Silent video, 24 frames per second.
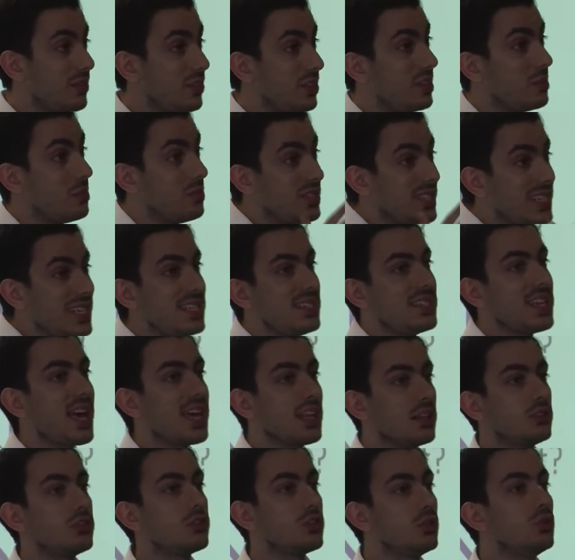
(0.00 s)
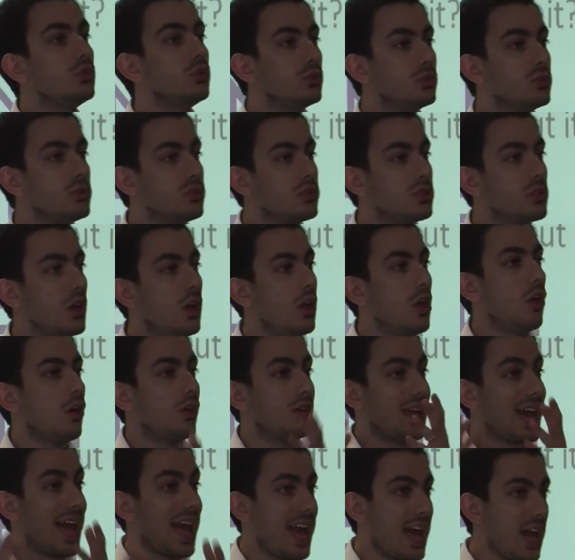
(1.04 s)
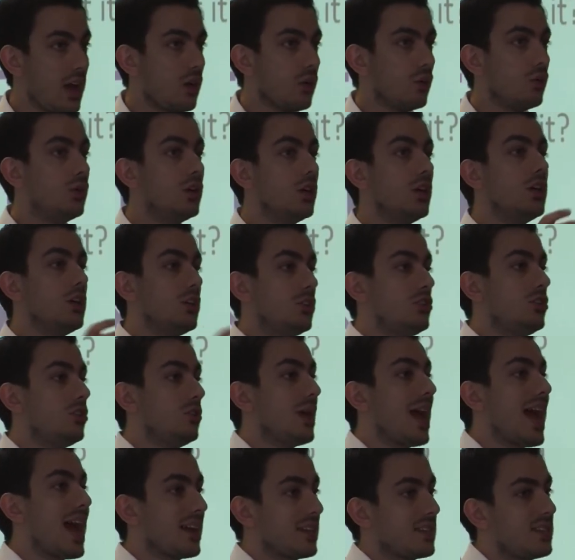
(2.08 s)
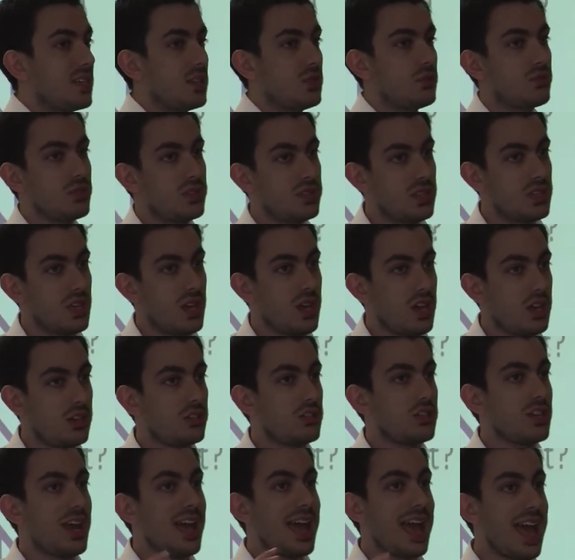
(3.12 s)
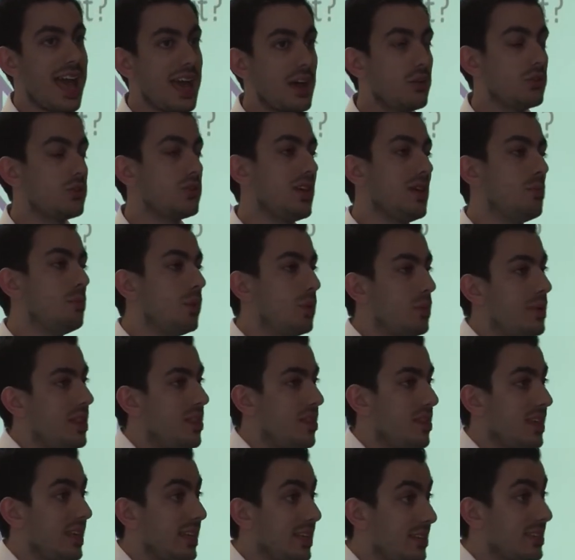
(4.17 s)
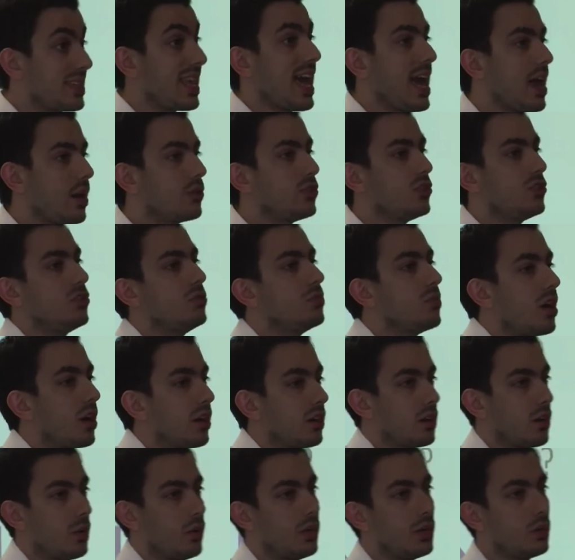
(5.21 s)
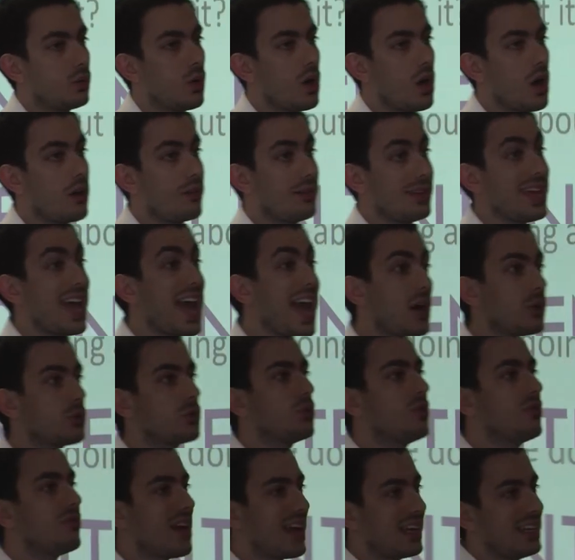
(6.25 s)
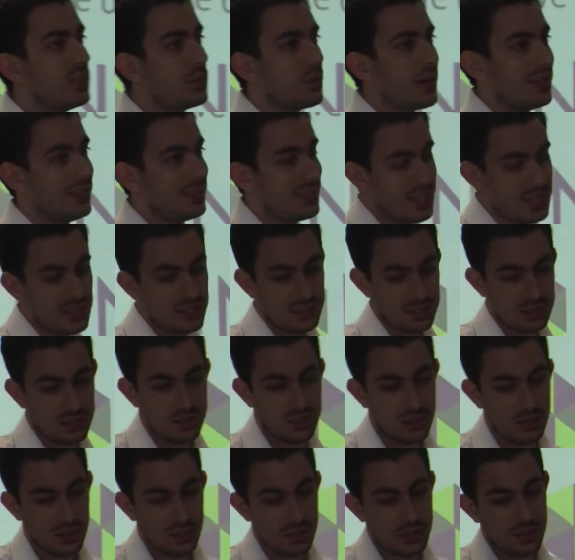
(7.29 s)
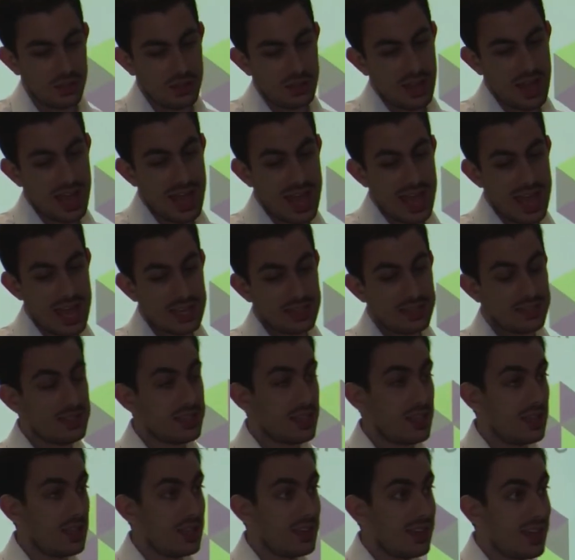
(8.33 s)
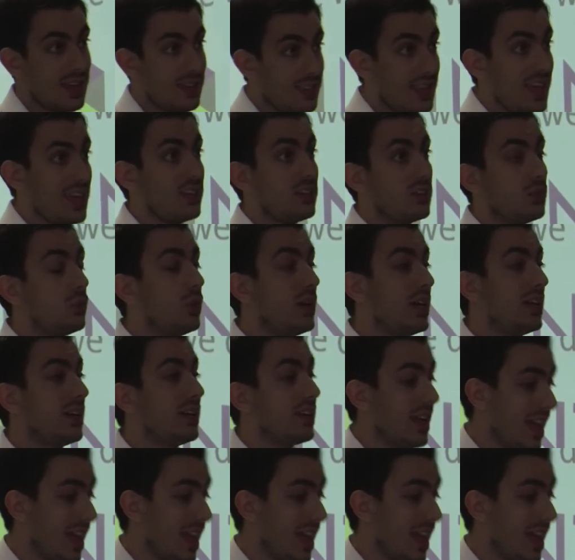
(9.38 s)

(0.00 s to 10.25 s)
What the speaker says: giving them detailed tools on how to access research, how to implement things, how to do micro-inquiry, how to evaluate it, and then we're